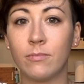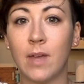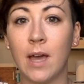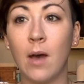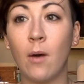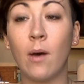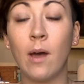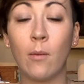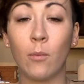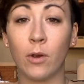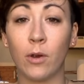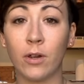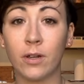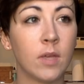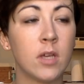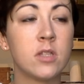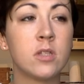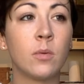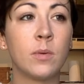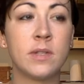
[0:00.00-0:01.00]
how I work.
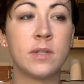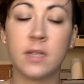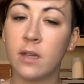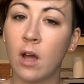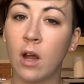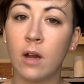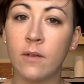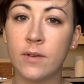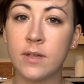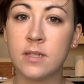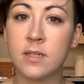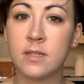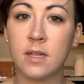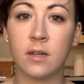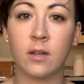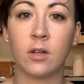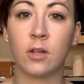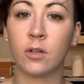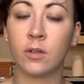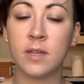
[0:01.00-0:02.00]
So we did harvest
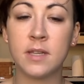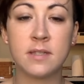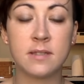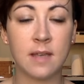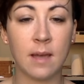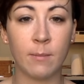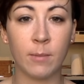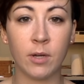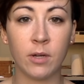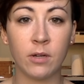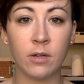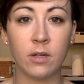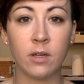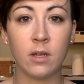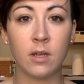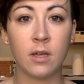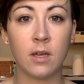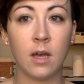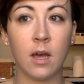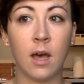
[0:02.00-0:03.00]
in early summer,
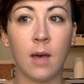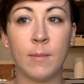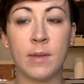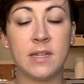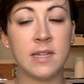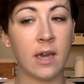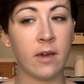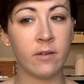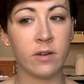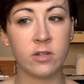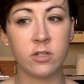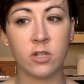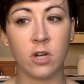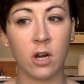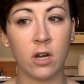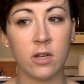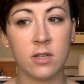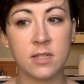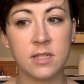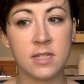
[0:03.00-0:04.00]
and down in
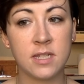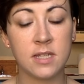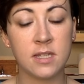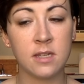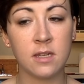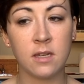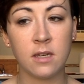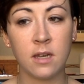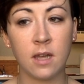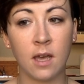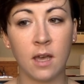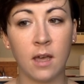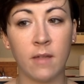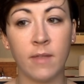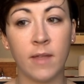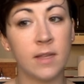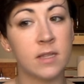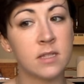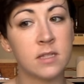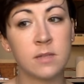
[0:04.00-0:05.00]
Charleston,
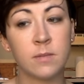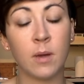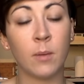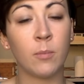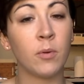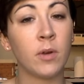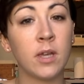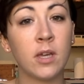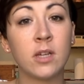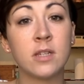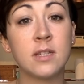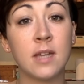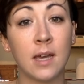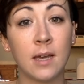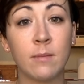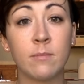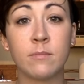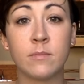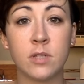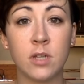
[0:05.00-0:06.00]
that's a pretty good
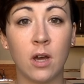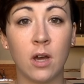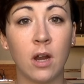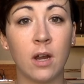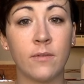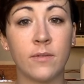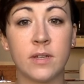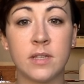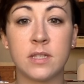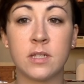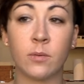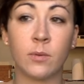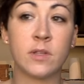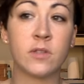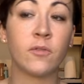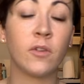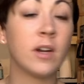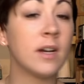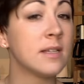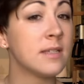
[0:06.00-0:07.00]
time to harvest. It
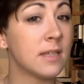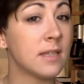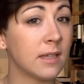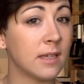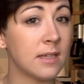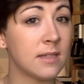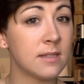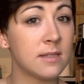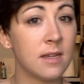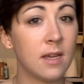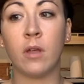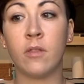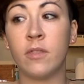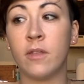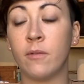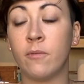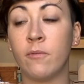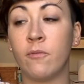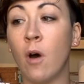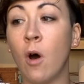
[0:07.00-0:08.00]
was for us, at least.
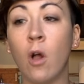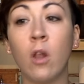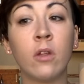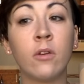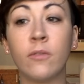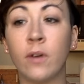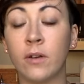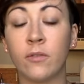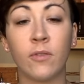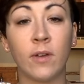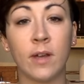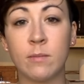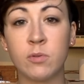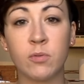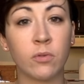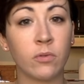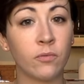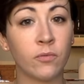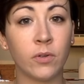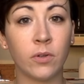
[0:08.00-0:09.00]
All of our
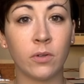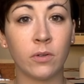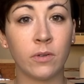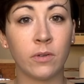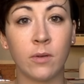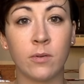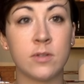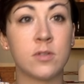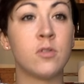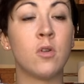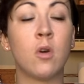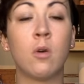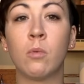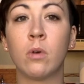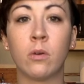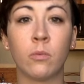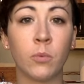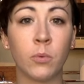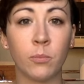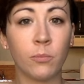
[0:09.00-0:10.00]
frames were full. There was no
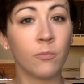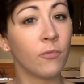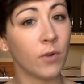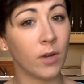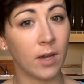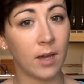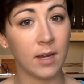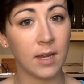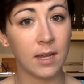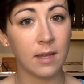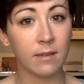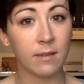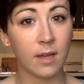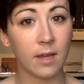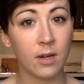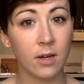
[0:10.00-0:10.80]
more room for honey.